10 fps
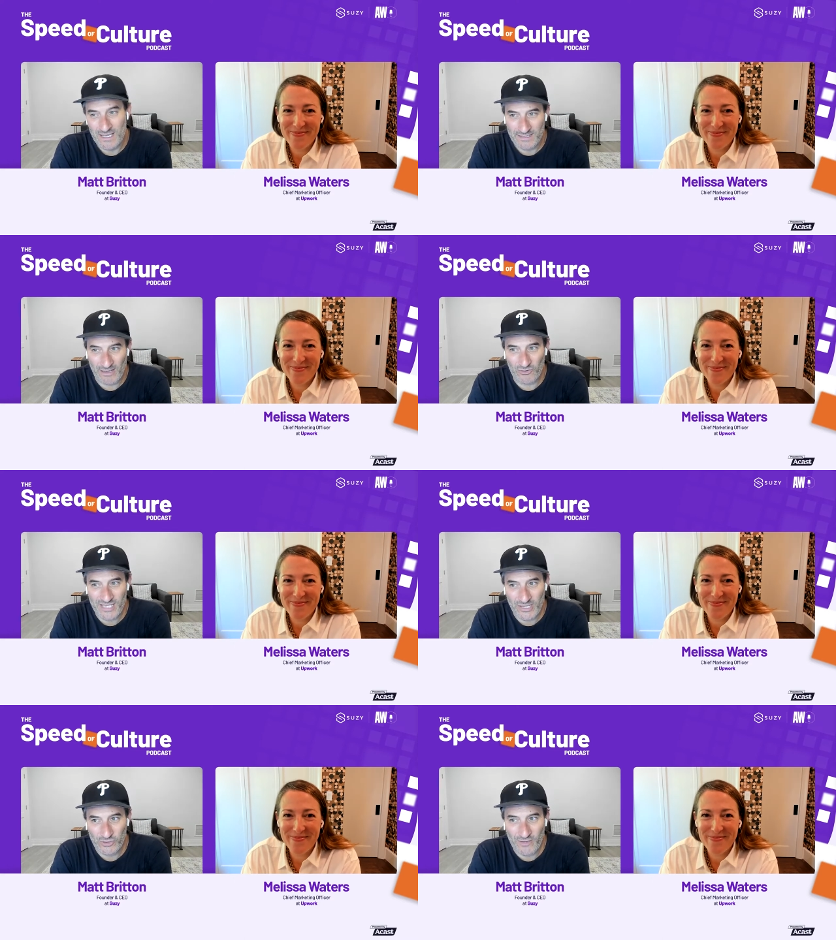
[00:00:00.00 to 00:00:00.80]
Speaker 1: Tell
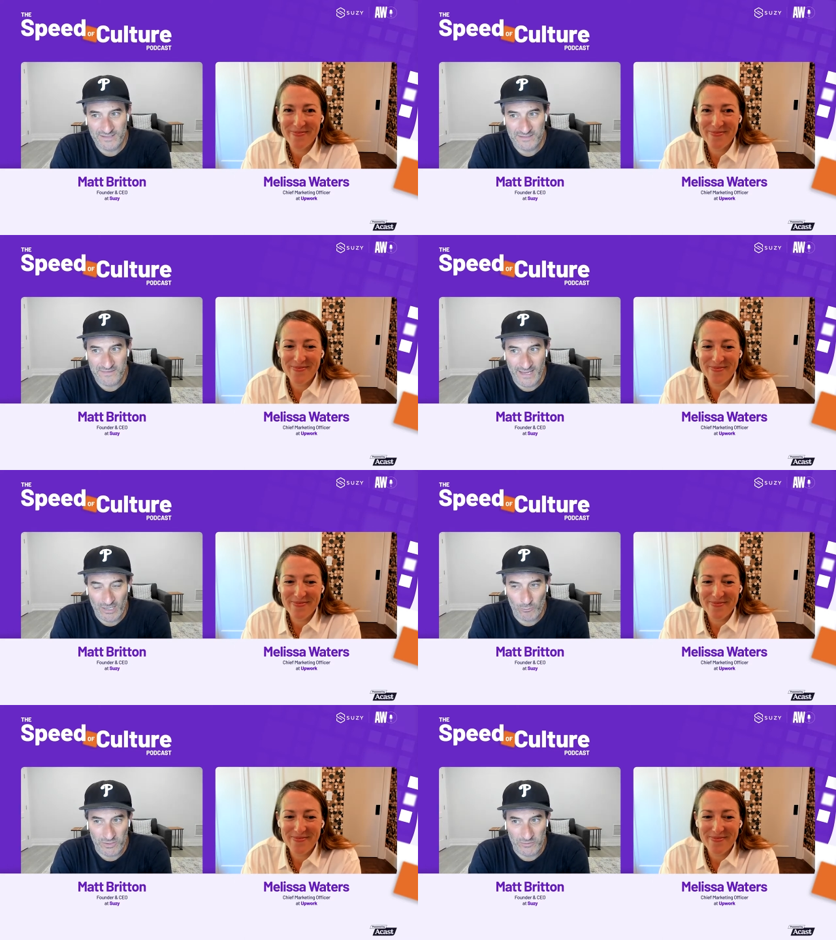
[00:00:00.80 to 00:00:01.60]
us how you landed
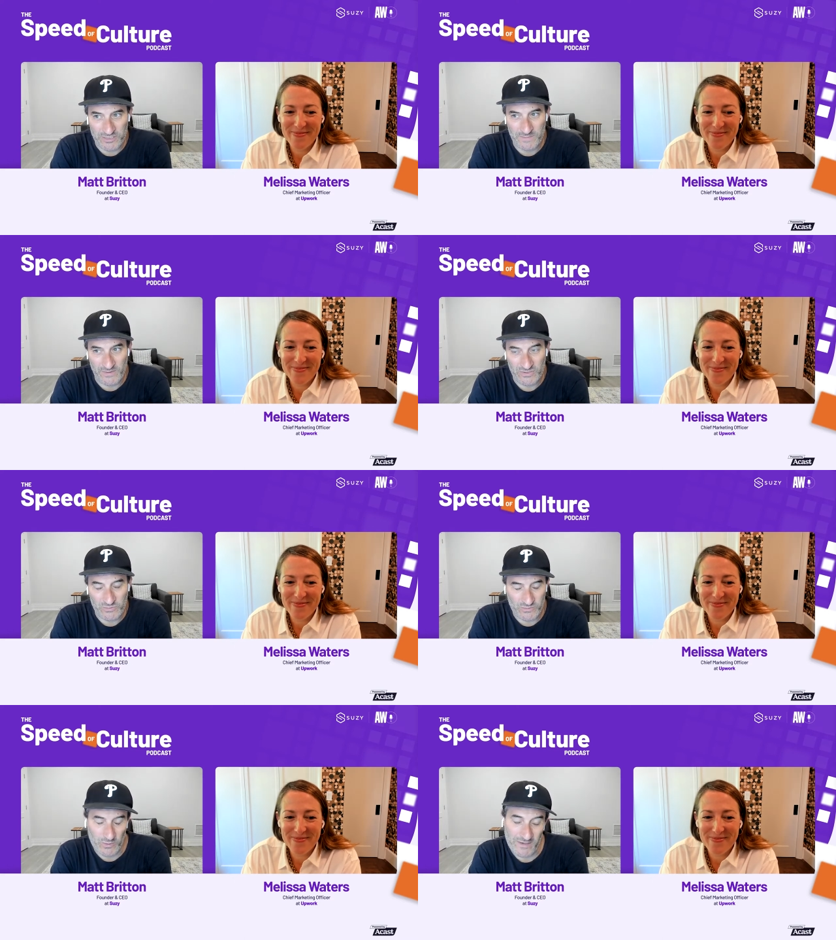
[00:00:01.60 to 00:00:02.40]
there and what your
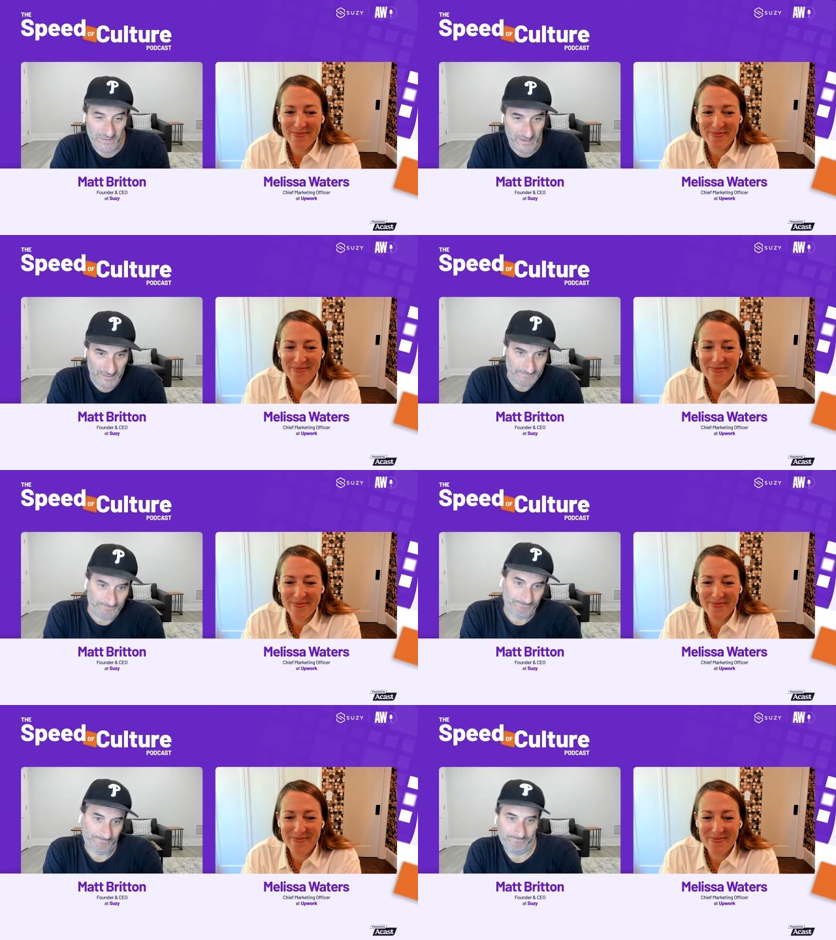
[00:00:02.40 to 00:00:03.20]
experience was working there.
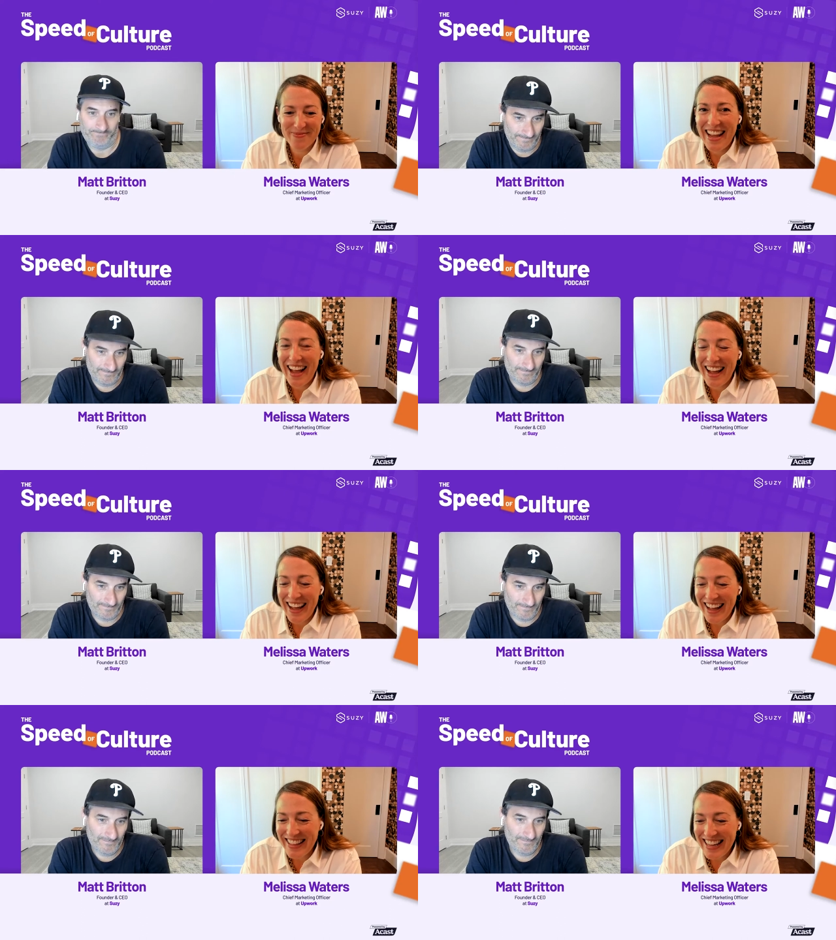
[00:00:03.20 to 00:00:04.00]

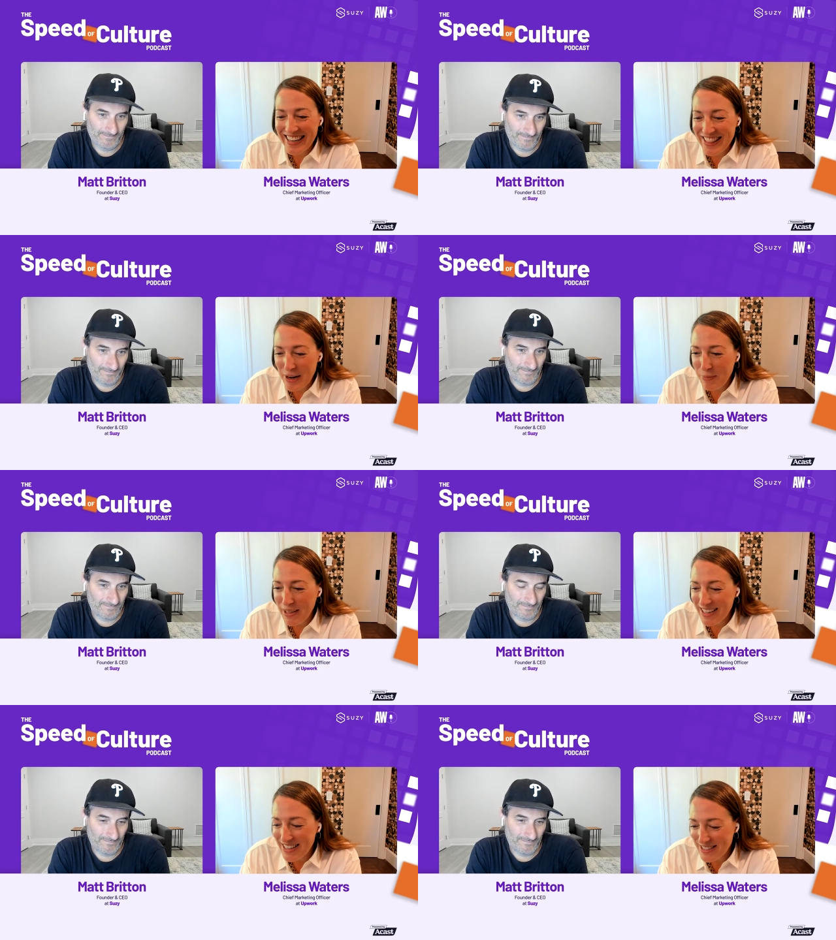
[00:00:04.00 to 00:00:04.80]
Speaker 2: Yeah, I landed
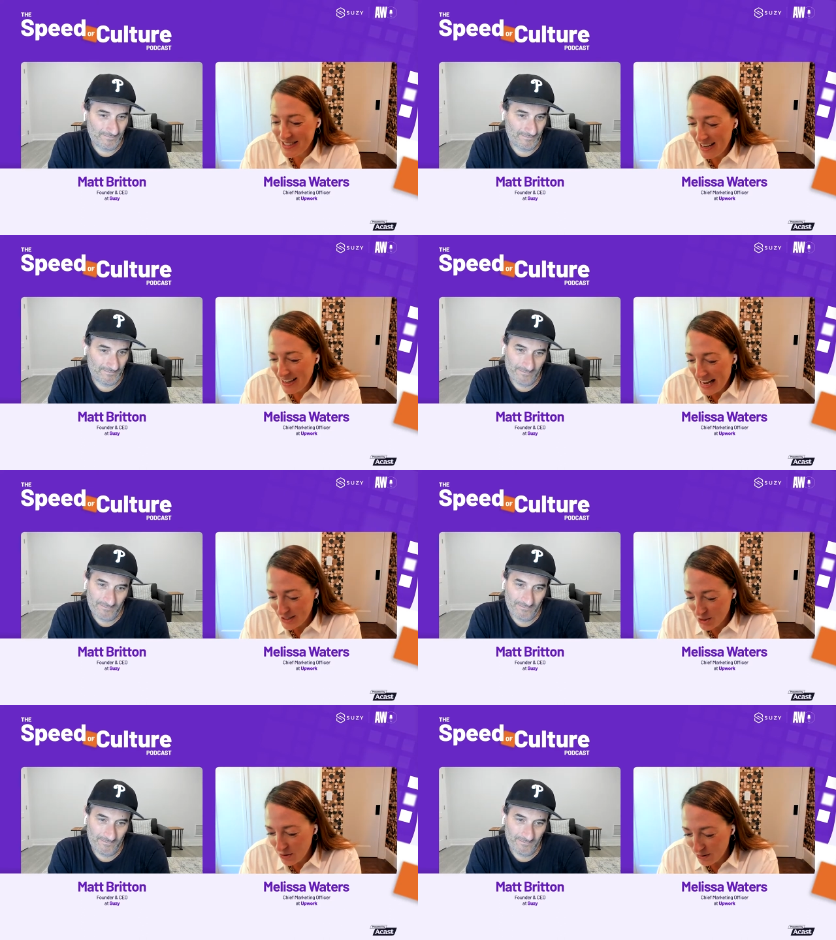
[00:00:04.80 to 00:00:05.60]
there because
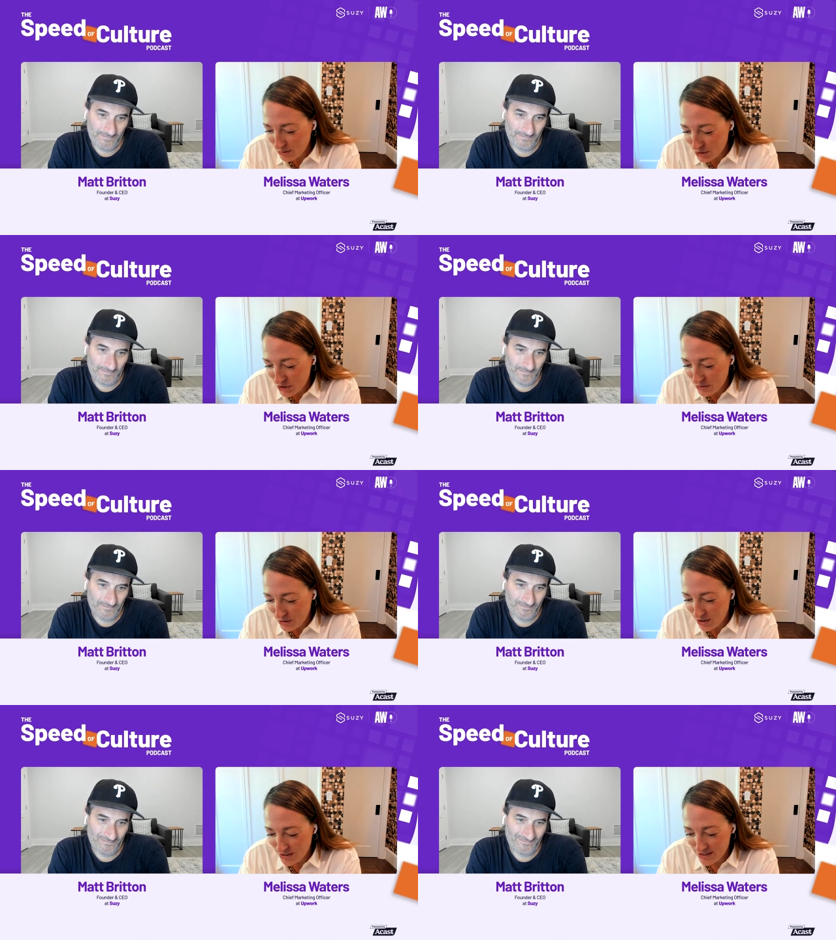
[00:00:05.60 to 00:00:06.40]
uh, Antonio
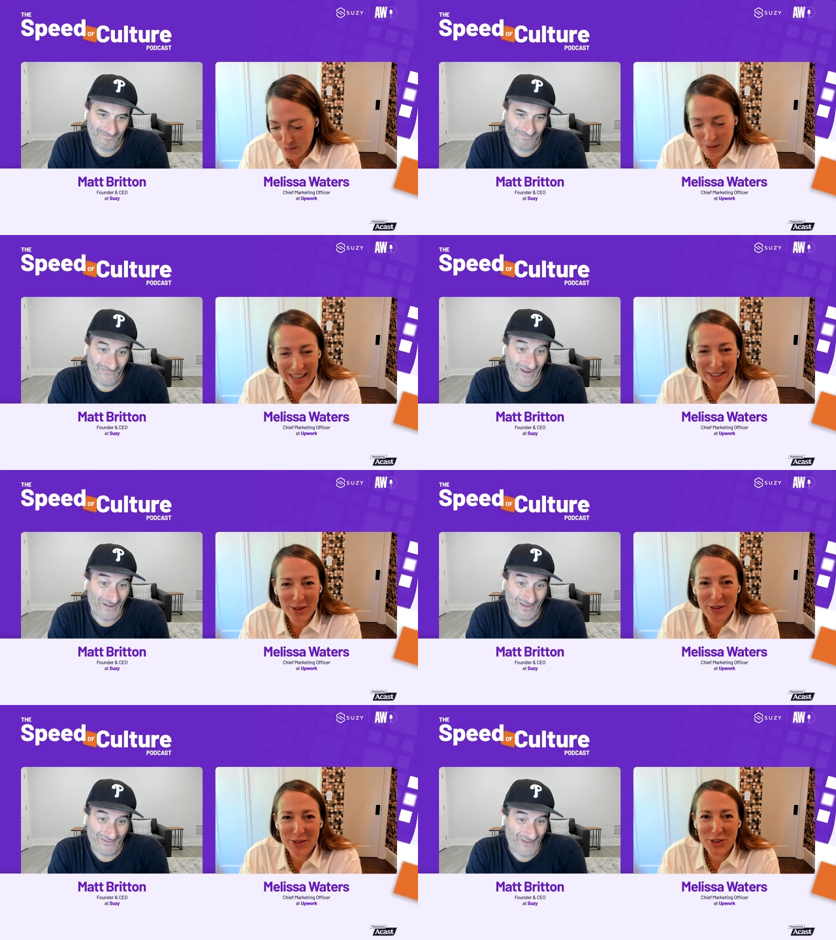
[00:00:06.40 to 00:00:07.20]
Lucio called, and
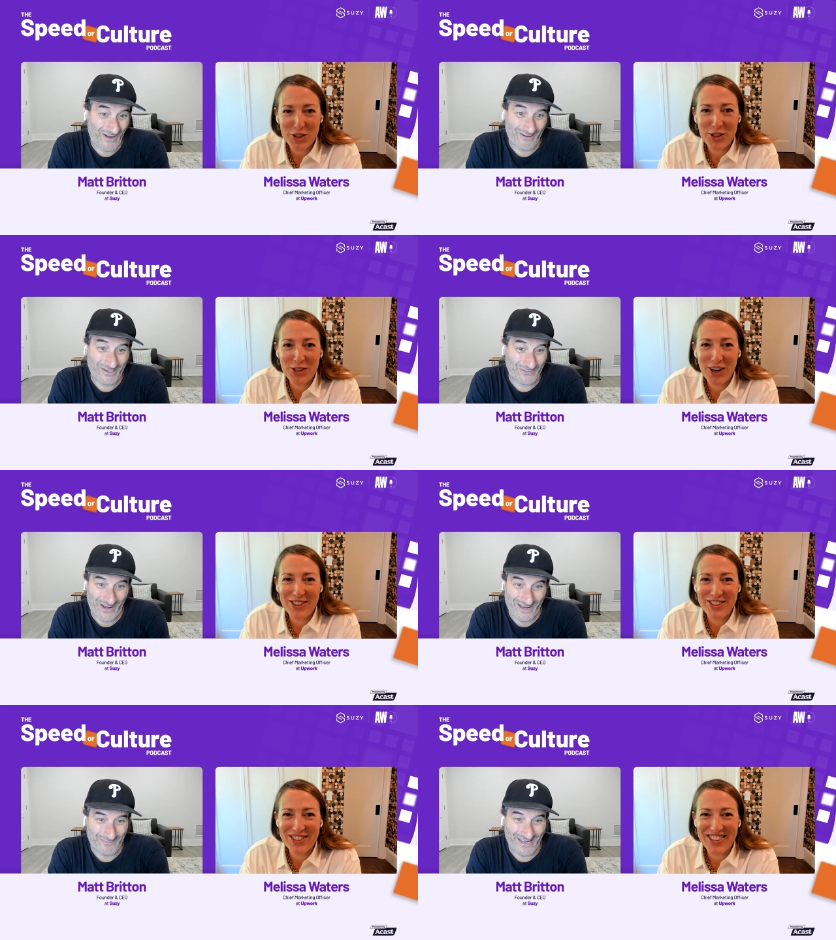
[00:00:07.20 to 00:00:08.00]
very, very Lucio good
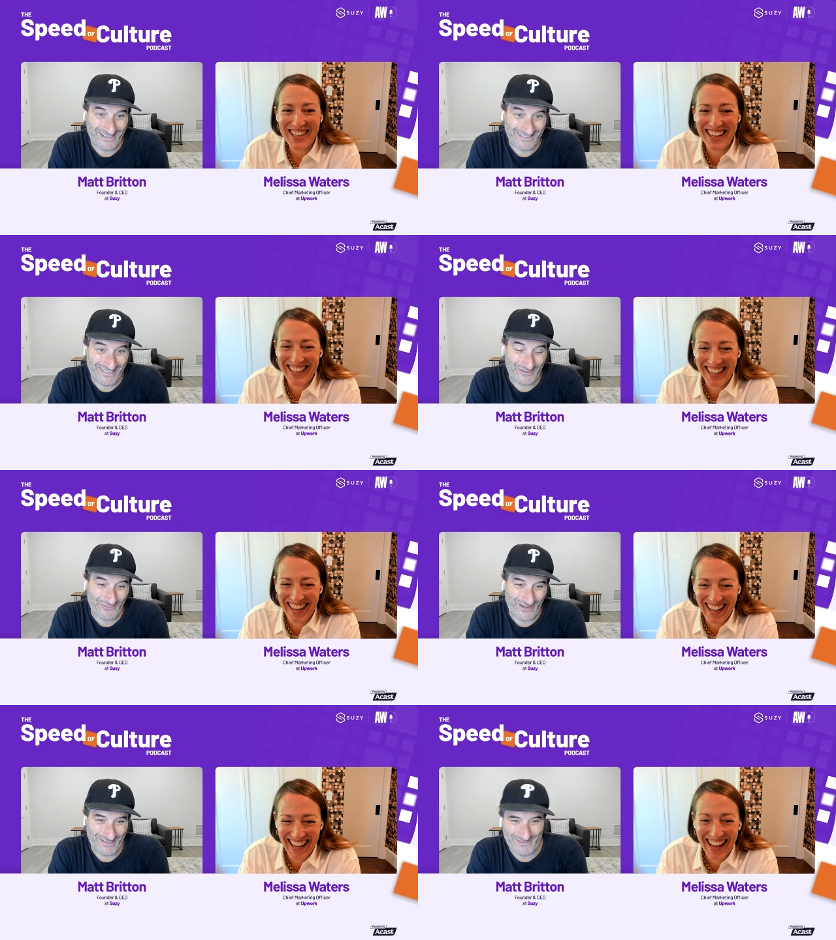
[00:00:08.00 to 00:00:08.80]
friend calls, of mine, dear
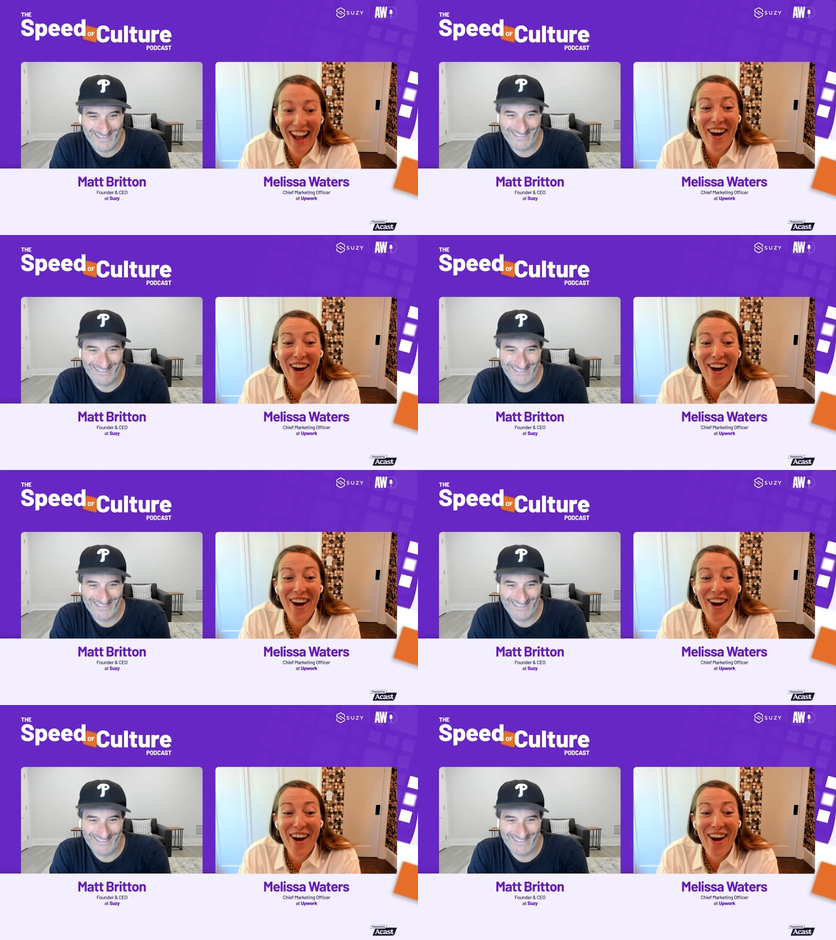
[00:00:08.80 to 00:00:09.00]
friend of mine.